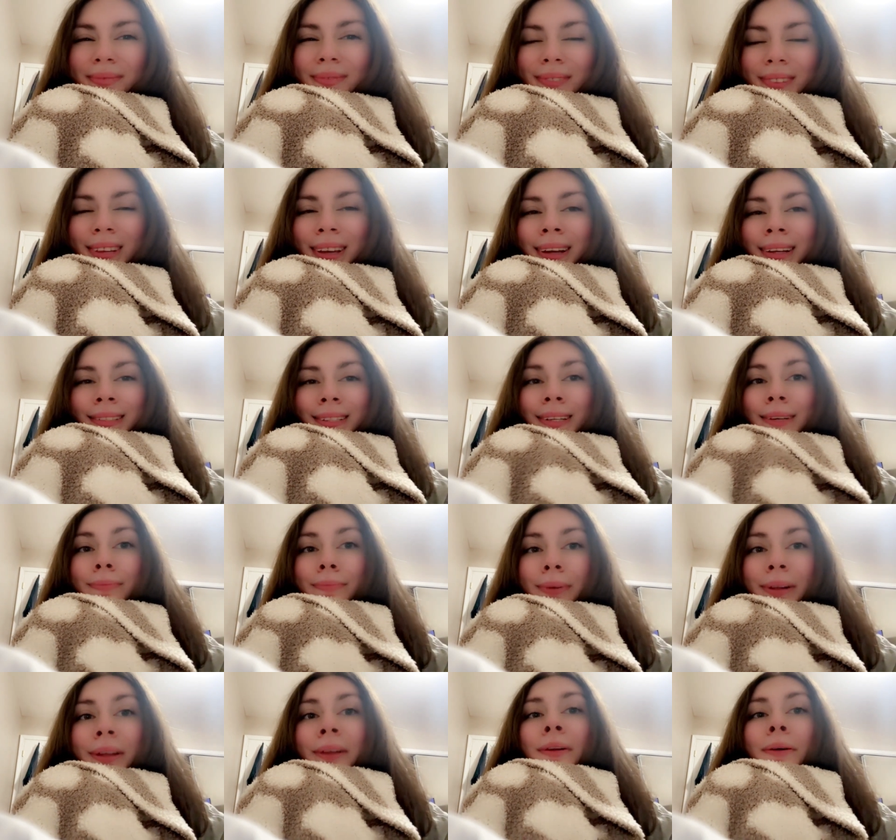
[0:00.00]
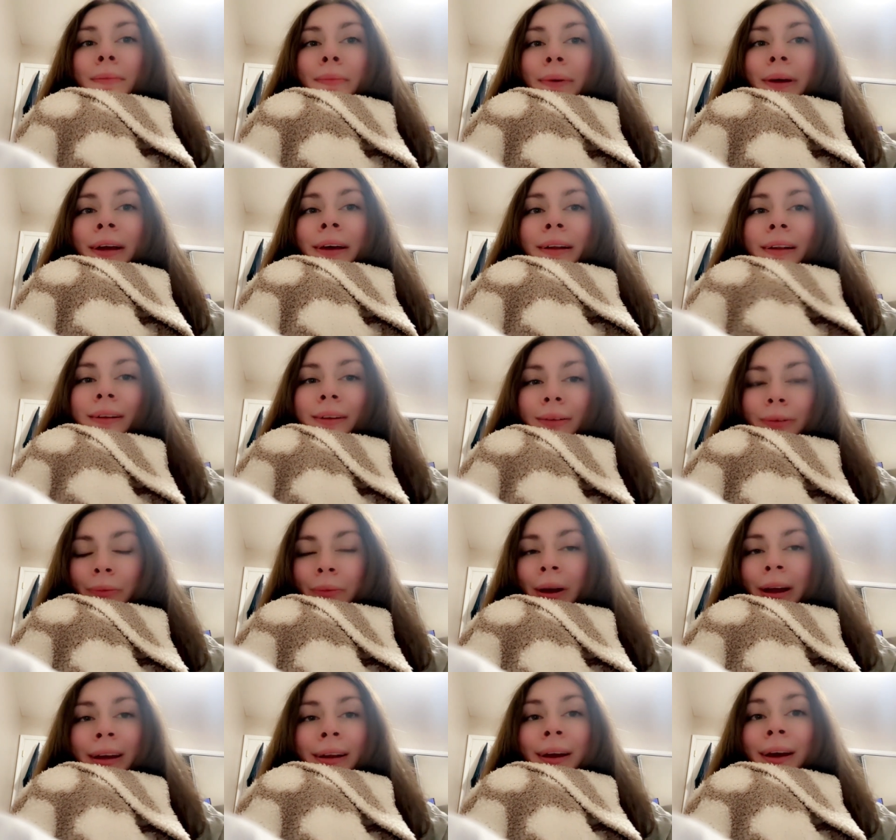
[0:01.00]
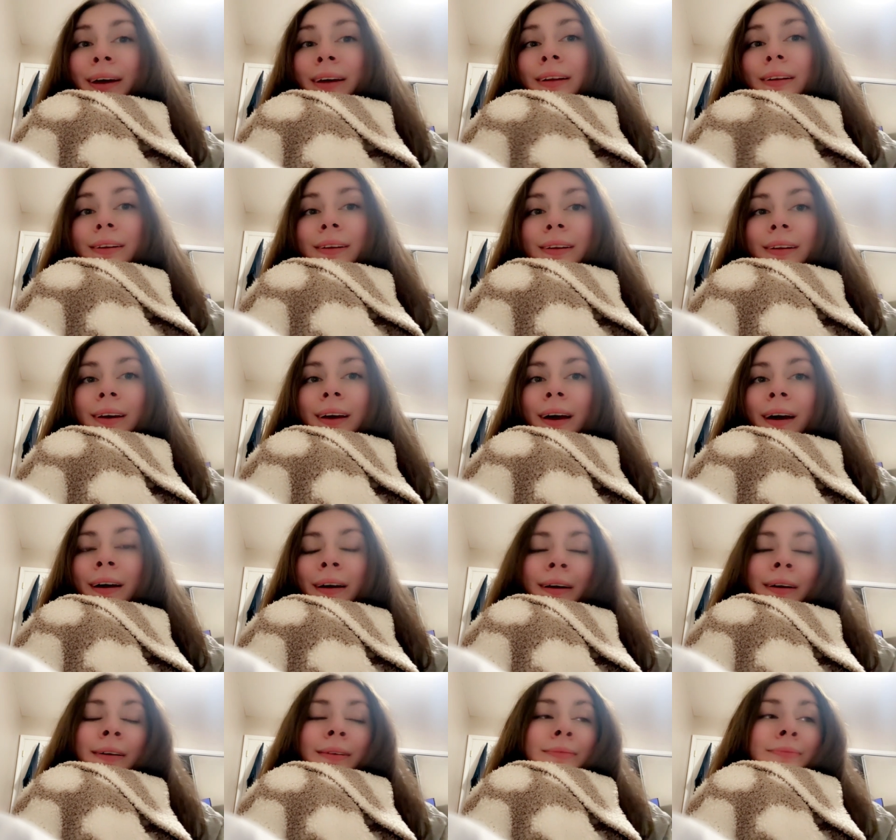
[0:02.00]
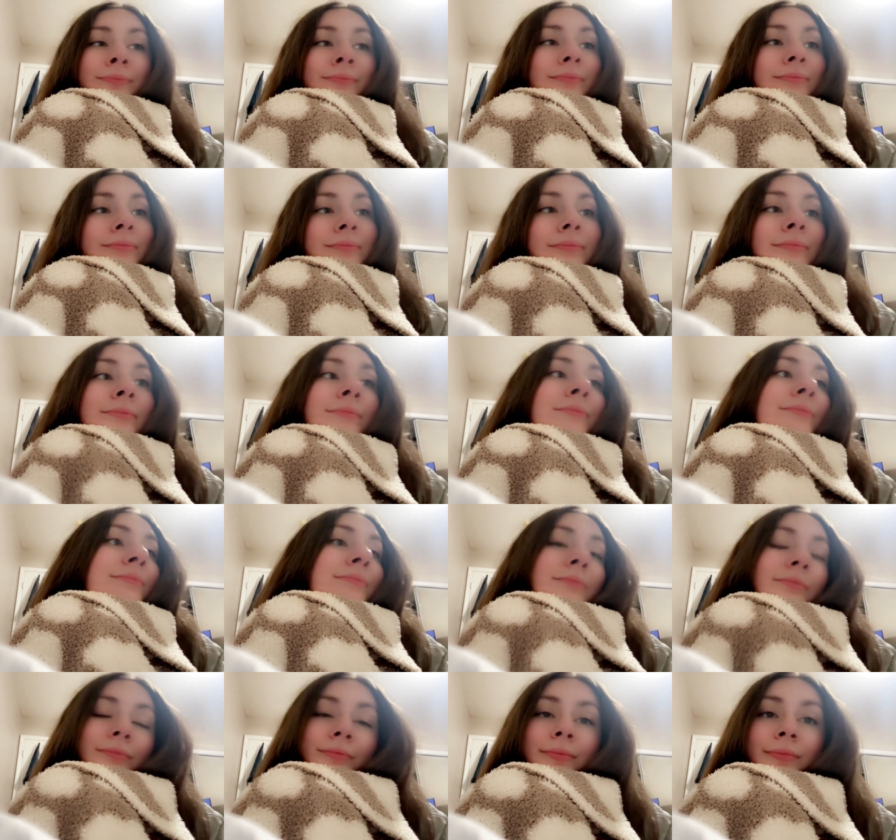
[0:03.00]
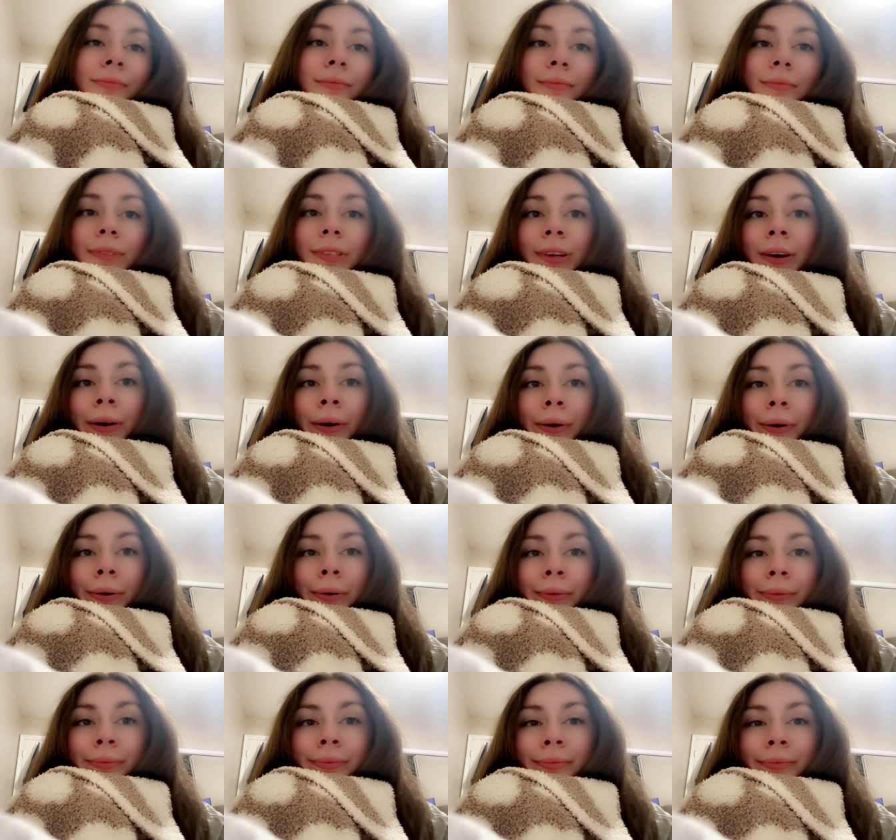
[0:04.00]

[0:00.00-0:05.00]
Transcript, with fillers: dig deep a little bit. Why not? Um, so,